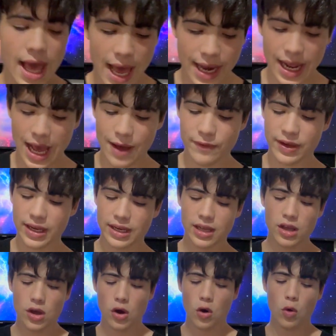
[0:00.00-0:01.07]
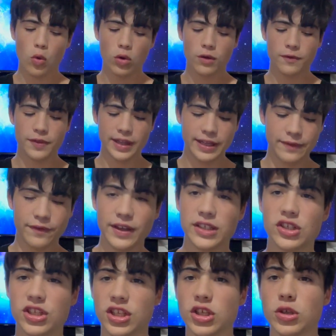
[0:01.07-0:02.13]
and having all of the
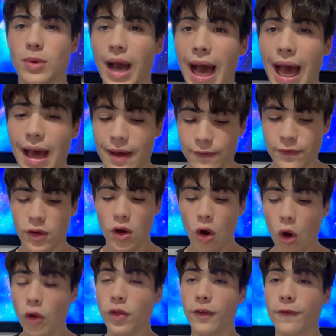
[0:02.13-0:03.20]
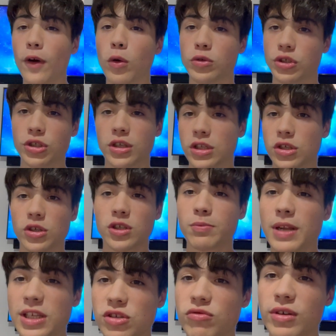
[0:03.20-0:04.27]
features that you have on the Fold, you can do
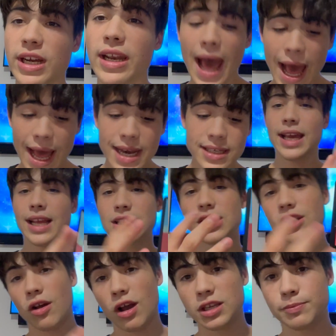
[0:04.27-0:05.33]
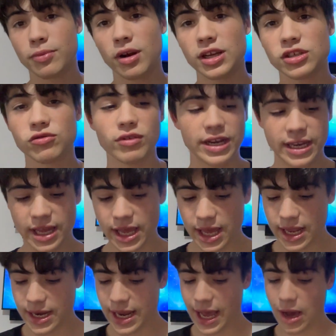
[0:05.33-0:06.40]
split screen and it's a nice bright screen.
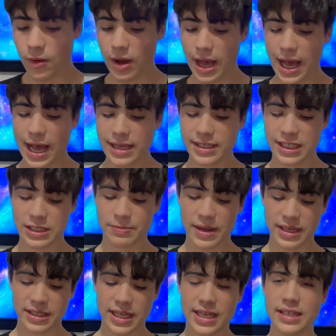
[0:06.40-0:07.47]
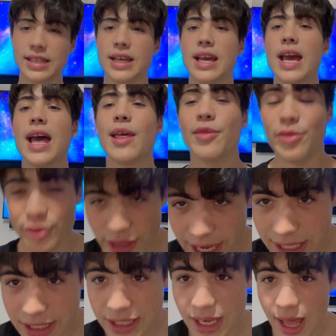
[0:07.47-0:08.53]
Now, as expected,
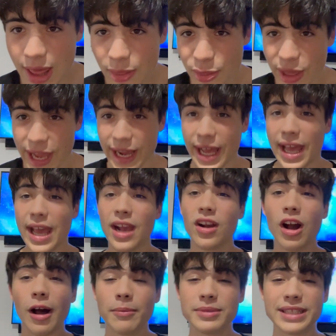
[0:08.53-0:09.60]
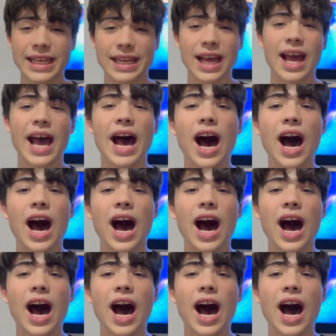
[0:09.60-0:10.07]
this thing comes in at